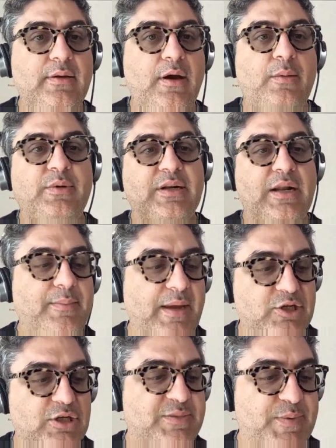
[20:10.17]
I'm not going to
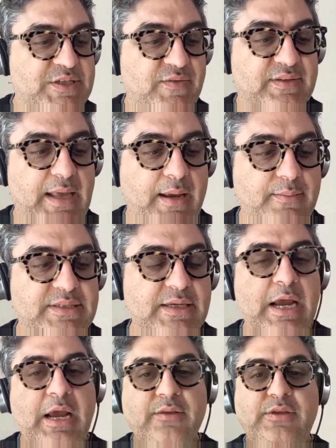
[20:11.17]
mention specific names,
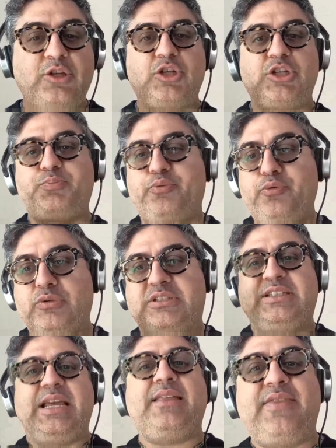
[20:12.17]
they just produce
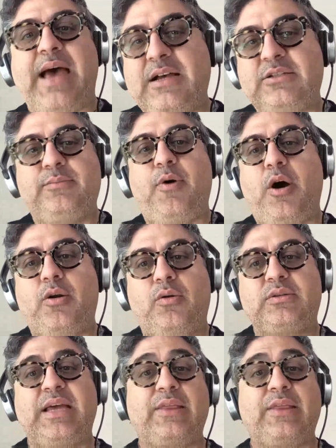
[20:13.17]
10,000 bottles